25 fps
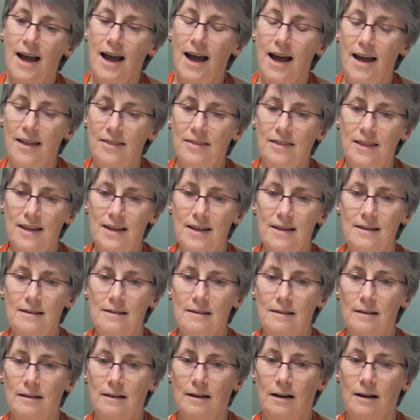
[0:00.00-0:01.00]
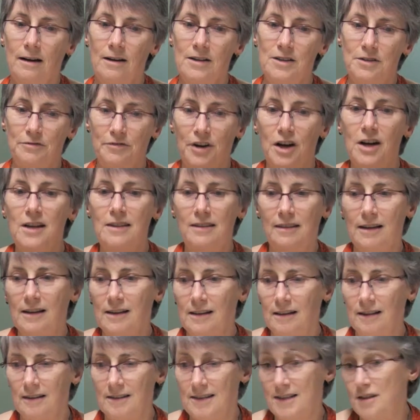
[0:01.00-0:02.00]
And then I divide the
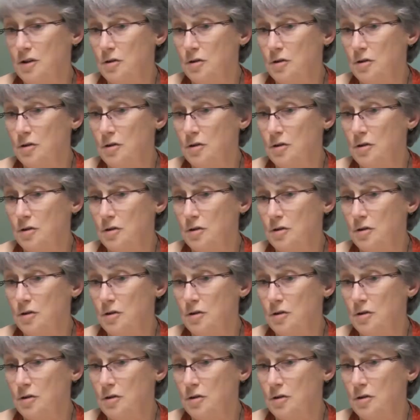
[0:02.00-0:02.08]
class,